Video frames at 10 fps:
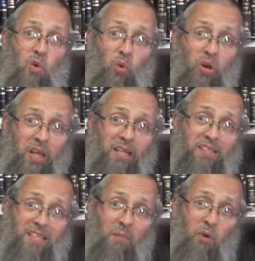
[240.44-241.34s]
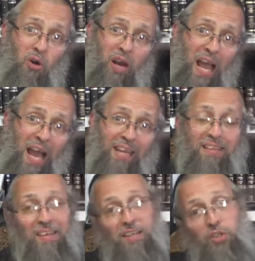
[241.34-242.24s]
who needs some more light.
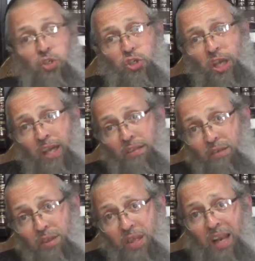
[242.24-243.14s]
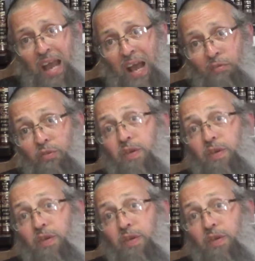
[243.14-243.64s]
Shed the love.